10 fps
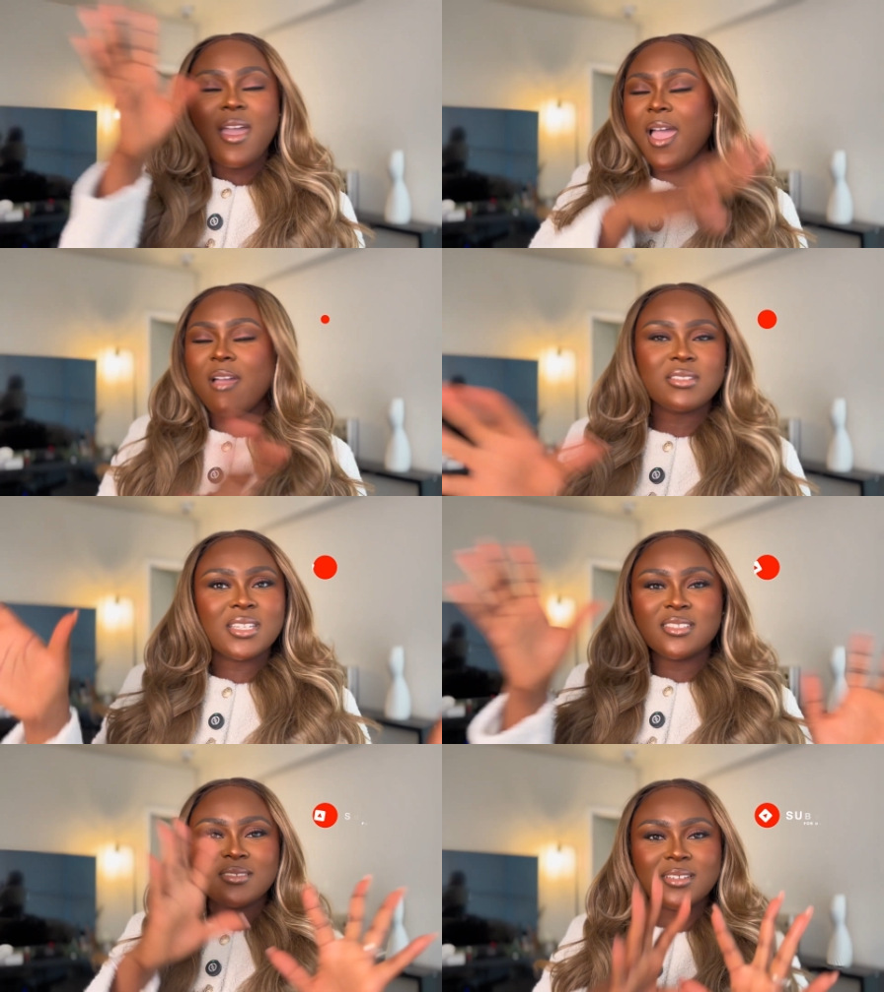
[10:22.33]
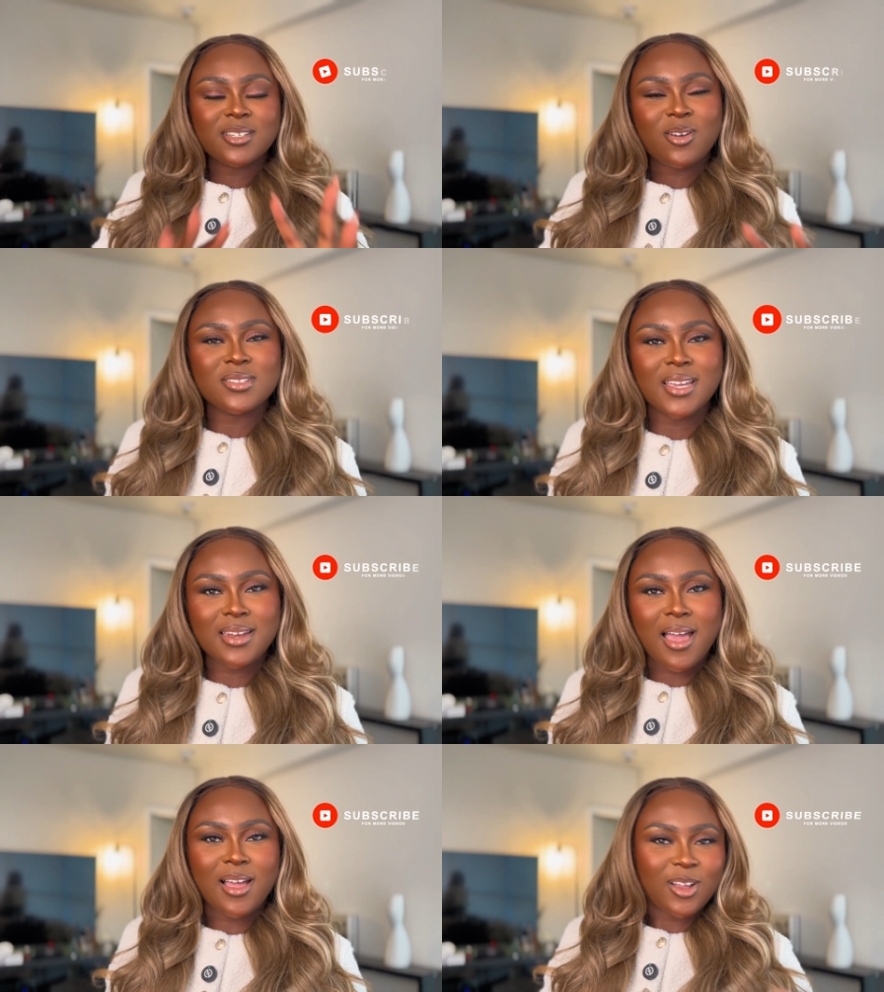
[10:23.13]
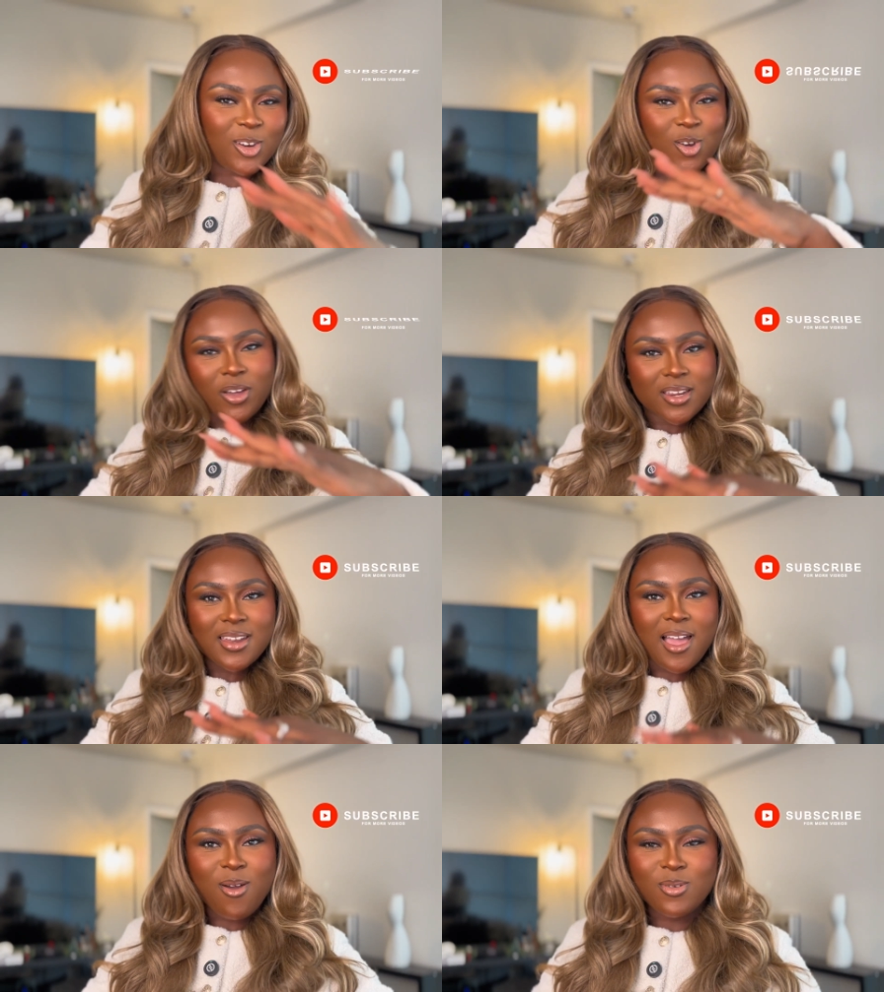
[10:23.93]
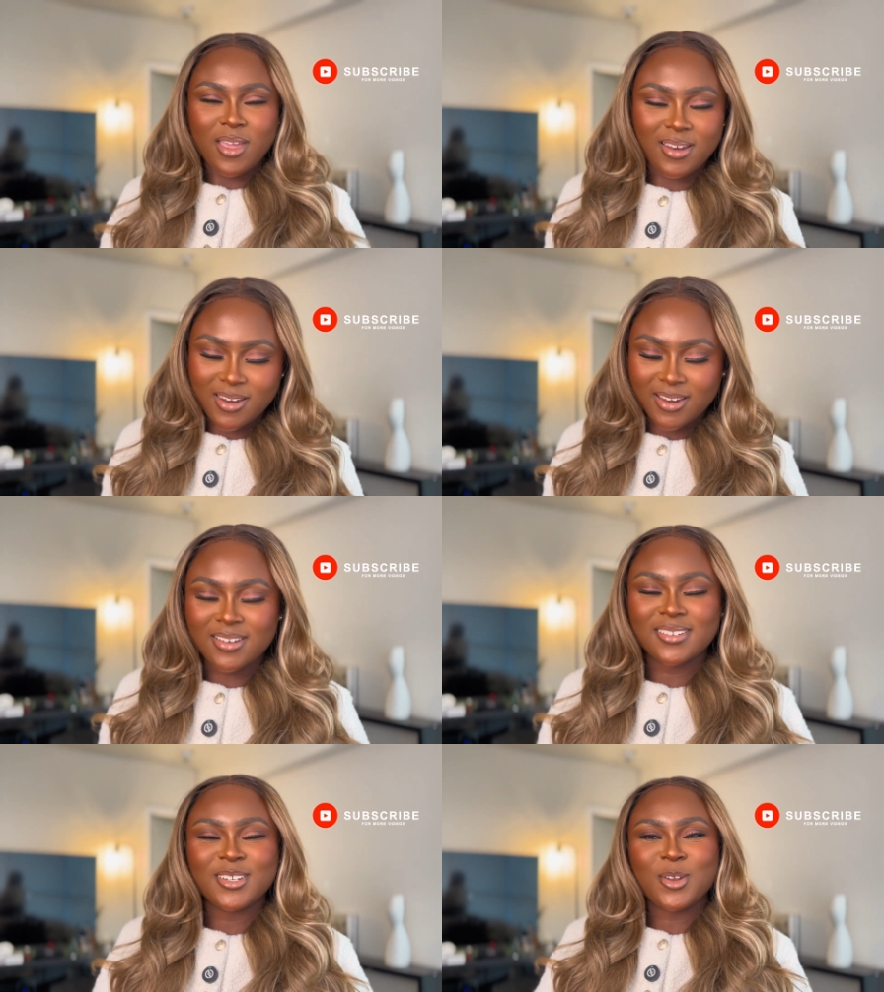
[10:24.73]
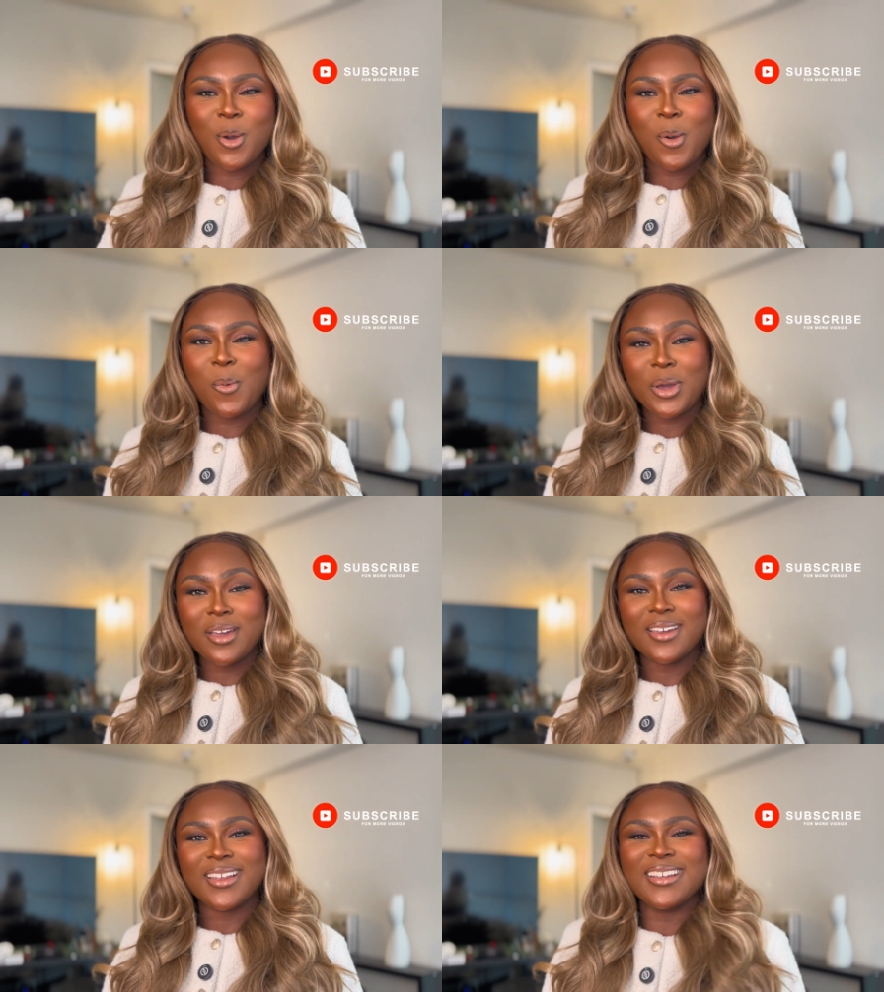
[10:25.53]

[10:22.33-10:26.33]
everything in the container, lock it down, and then, we're good.